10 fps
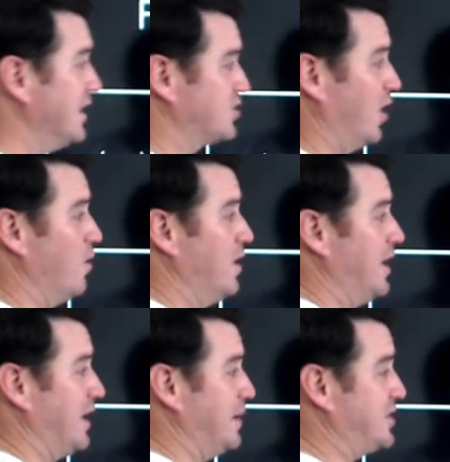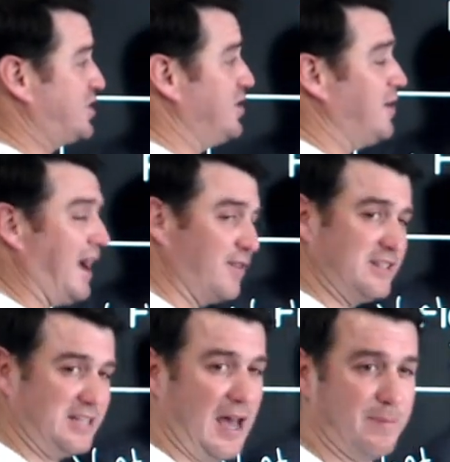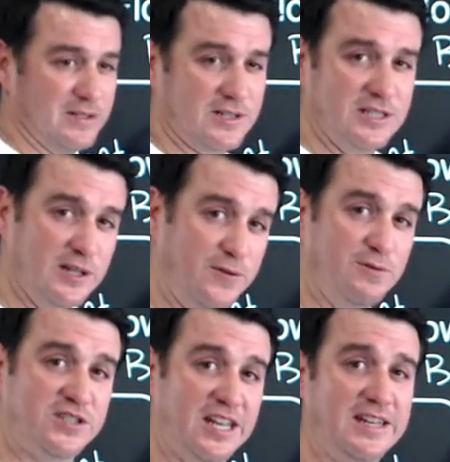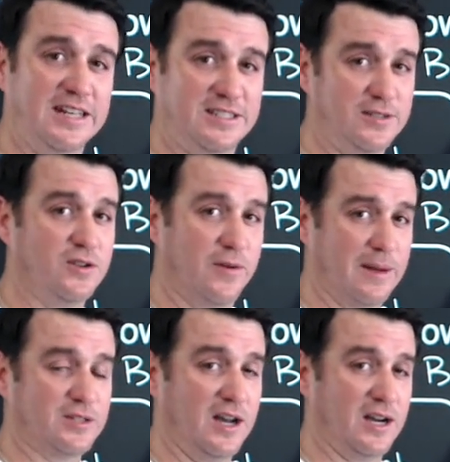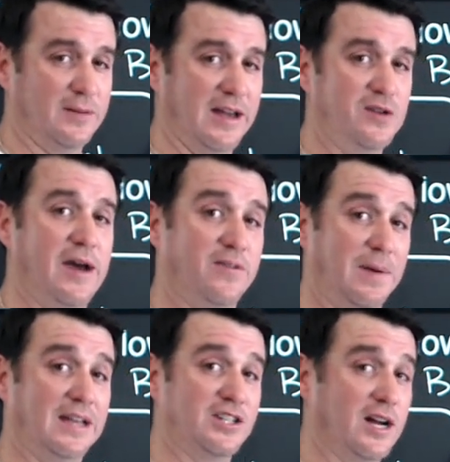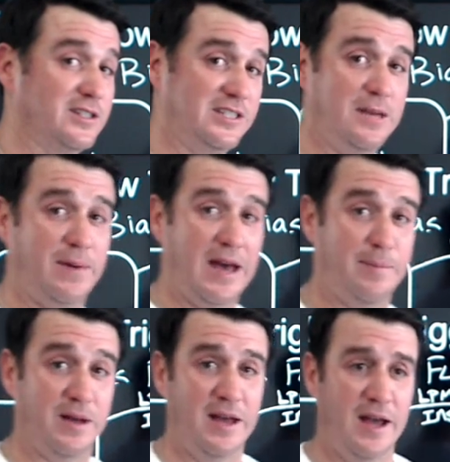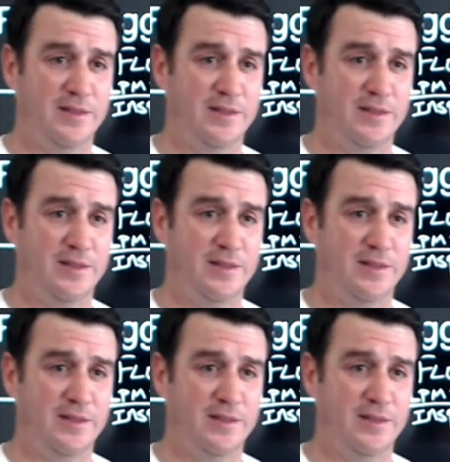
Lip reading: So let me show you how this happens, because if you've seen this and you know what I'm talking about, you have a patient on CPAP,